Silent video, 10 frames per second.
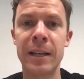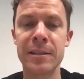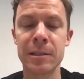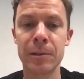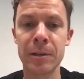and
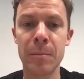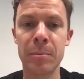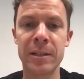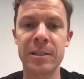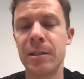there's a lot of
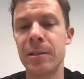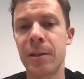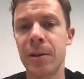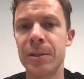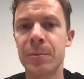complexity that
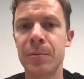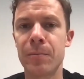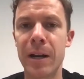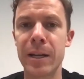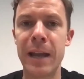goes with
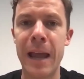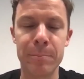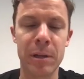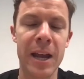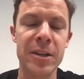running
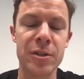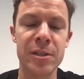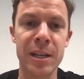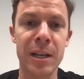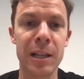
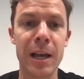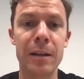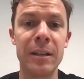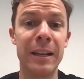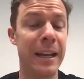applications in
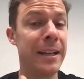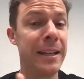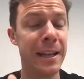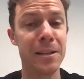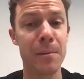cloud and then
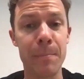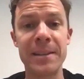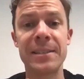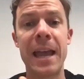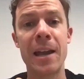getting the
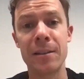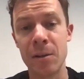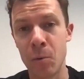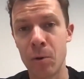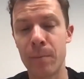best out of
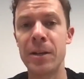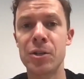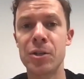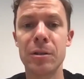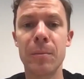the
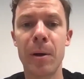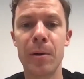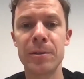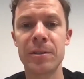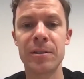automation
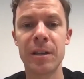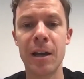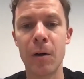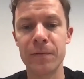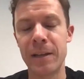components
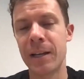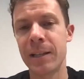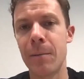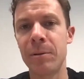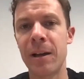of that
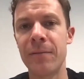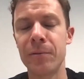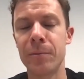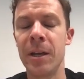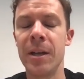cloud
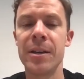platform.